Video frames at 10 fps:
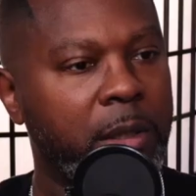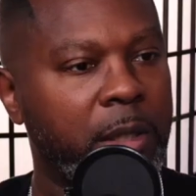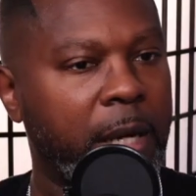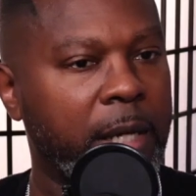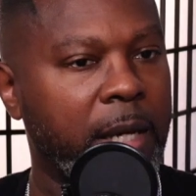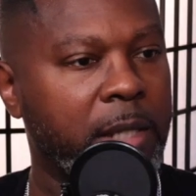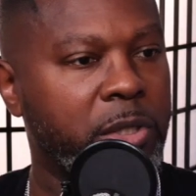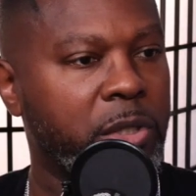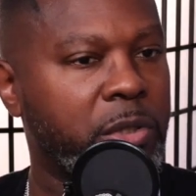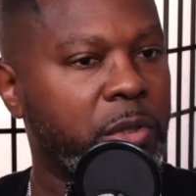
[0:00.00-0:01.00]
and I
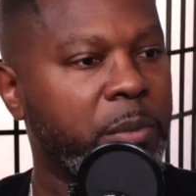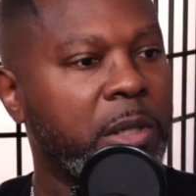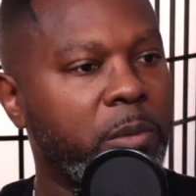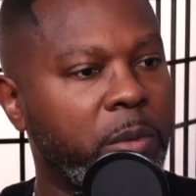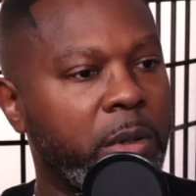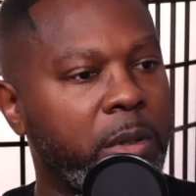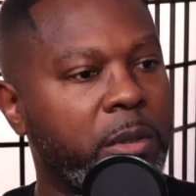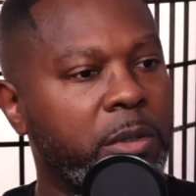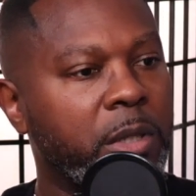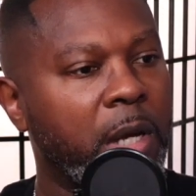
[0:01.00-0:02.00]
guess in so many
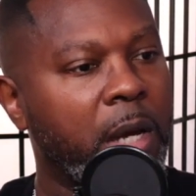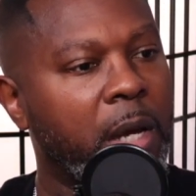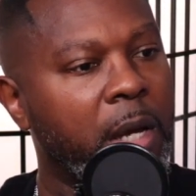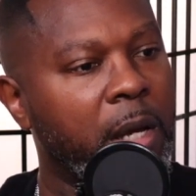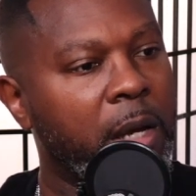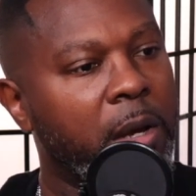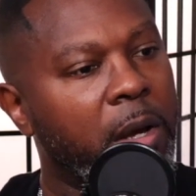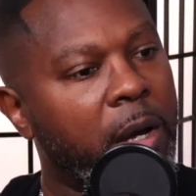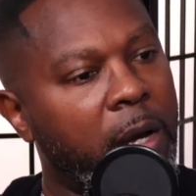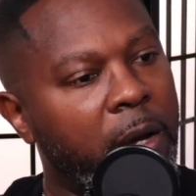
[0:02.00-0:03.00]
words,
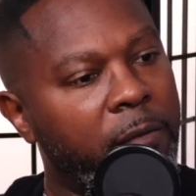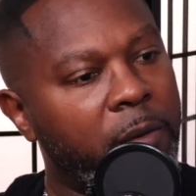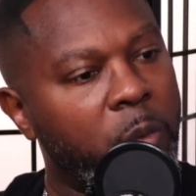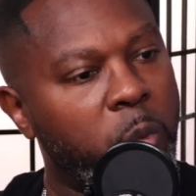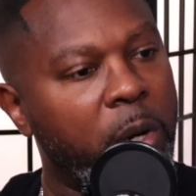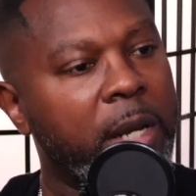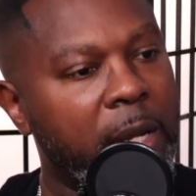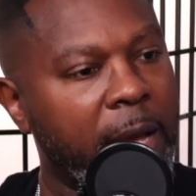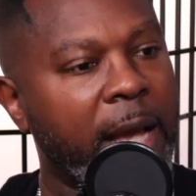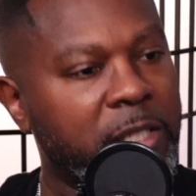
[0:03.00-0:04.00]
of
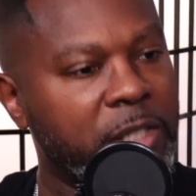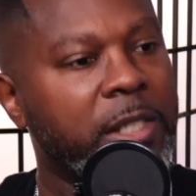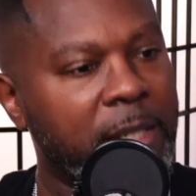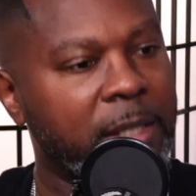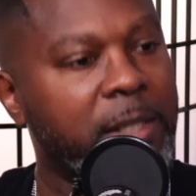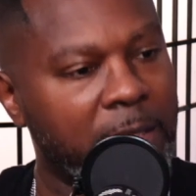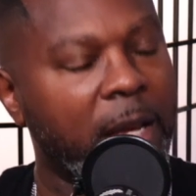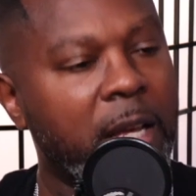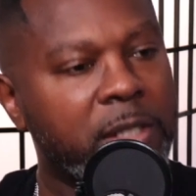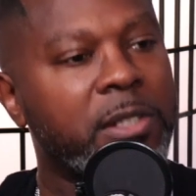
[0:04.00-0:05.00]
what actually is the
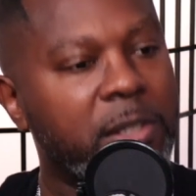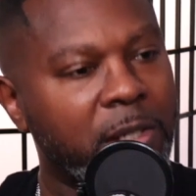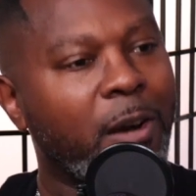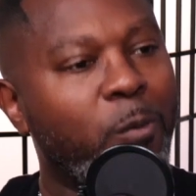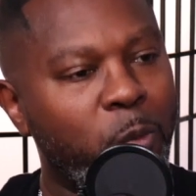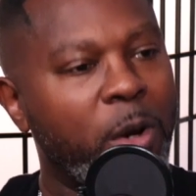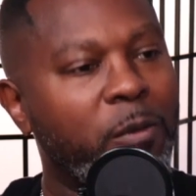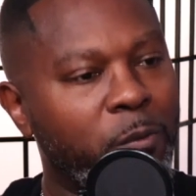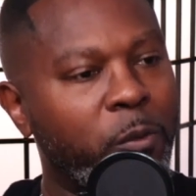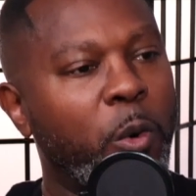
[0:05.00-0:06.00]
essence of what
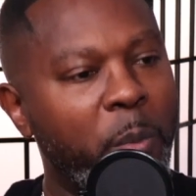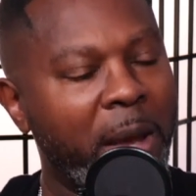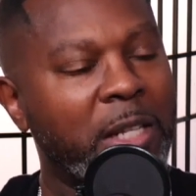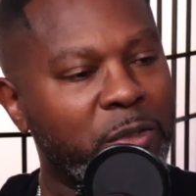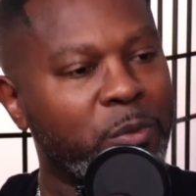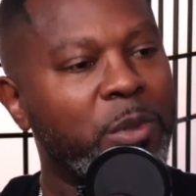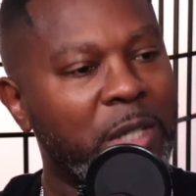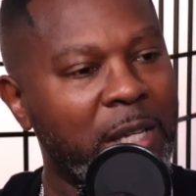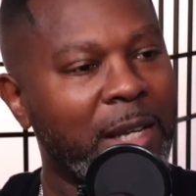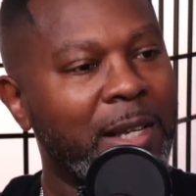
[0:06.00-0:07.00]
romance
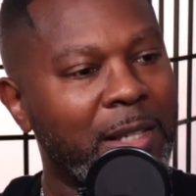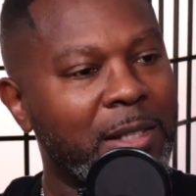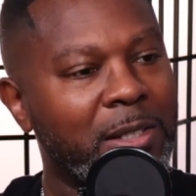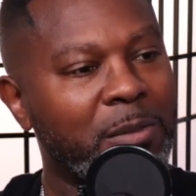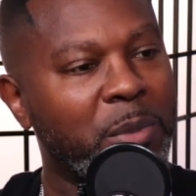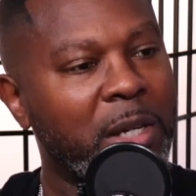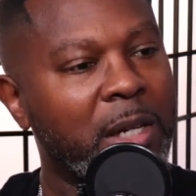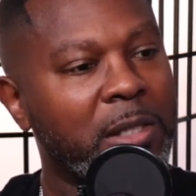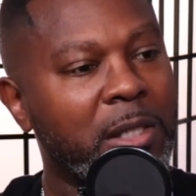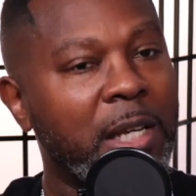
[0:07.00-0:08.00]
really is,
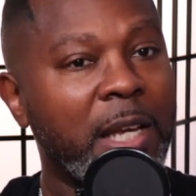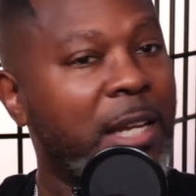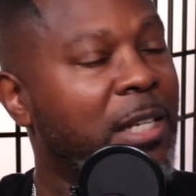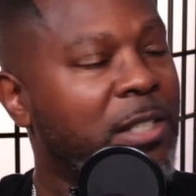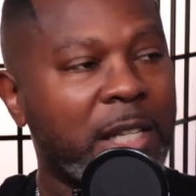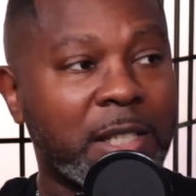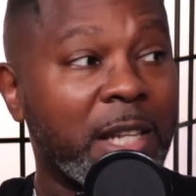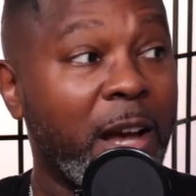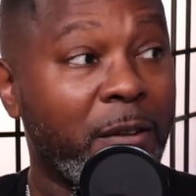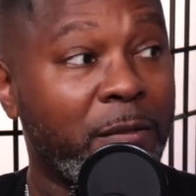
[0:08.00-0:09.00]
because it's
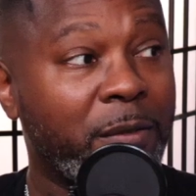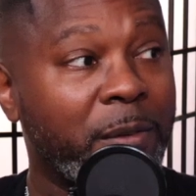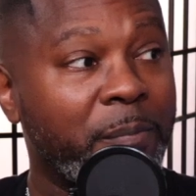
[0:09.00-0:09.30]
love.